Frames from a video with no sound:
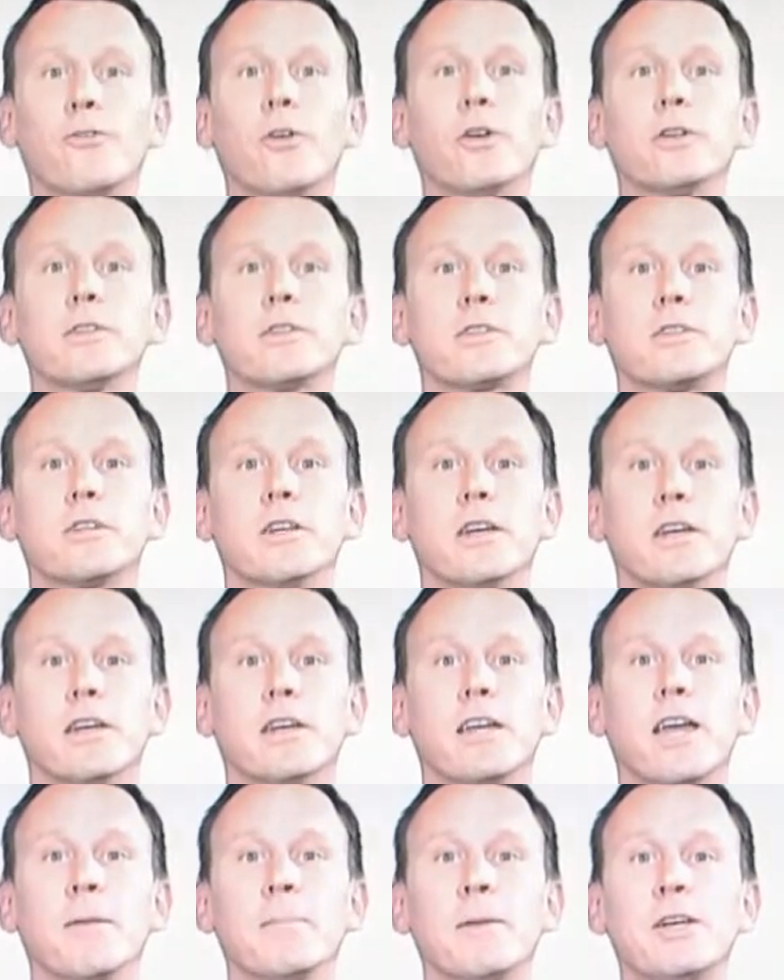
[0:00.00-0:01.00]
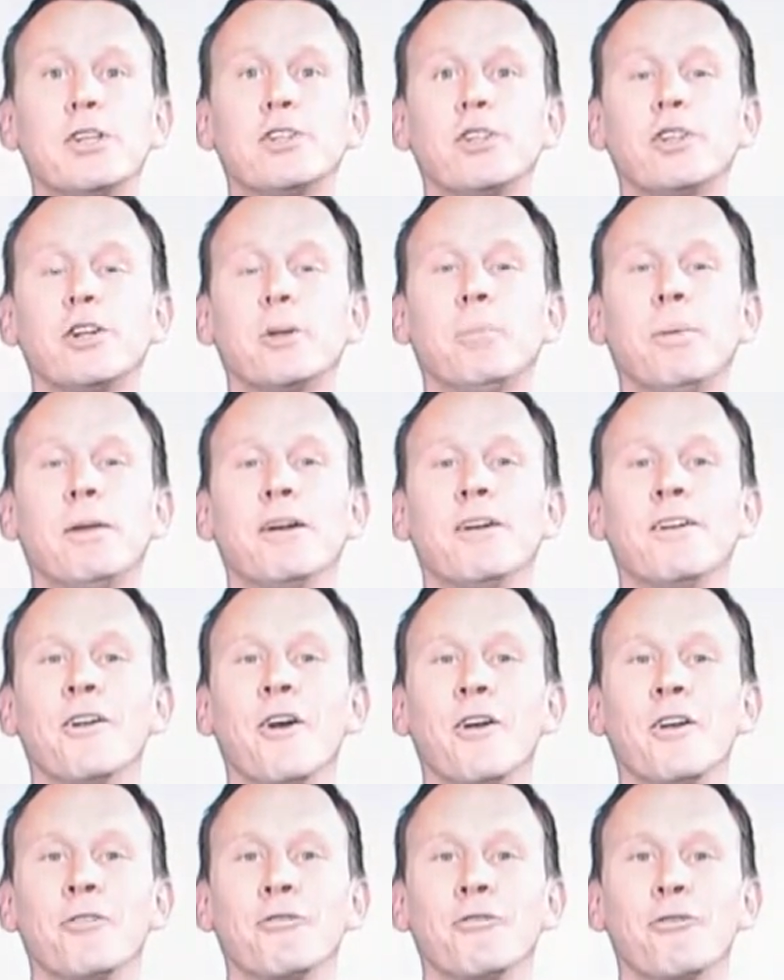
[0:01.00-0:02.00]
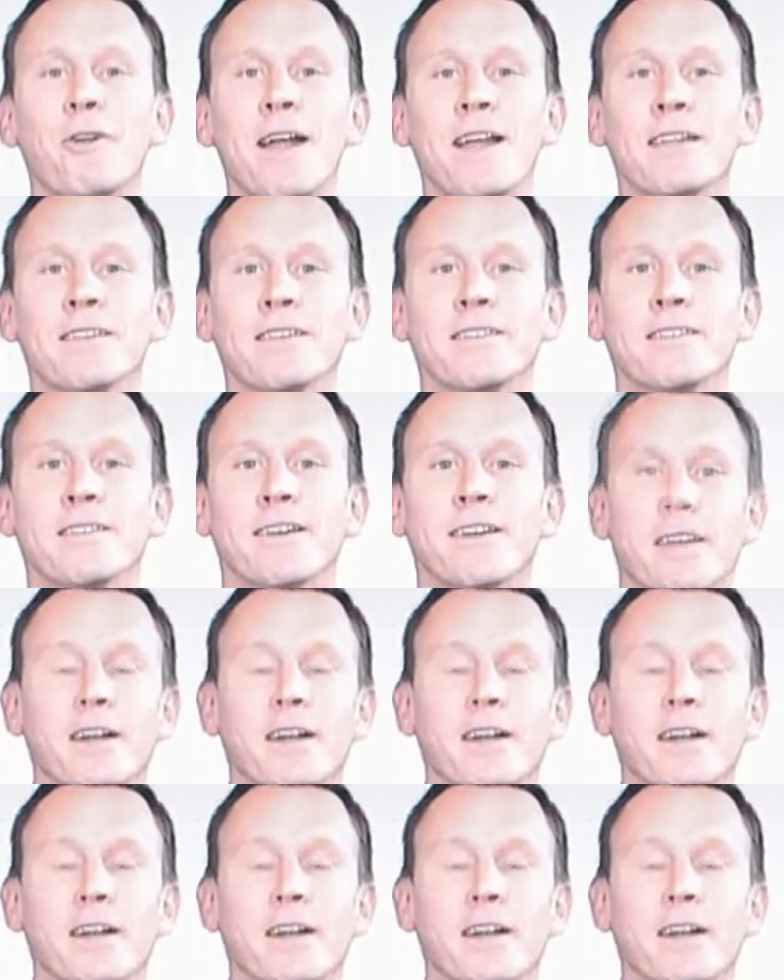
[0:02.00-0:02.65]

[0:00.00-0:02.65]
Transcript: Well, first, you gotta make sure you're bigger than all your friends.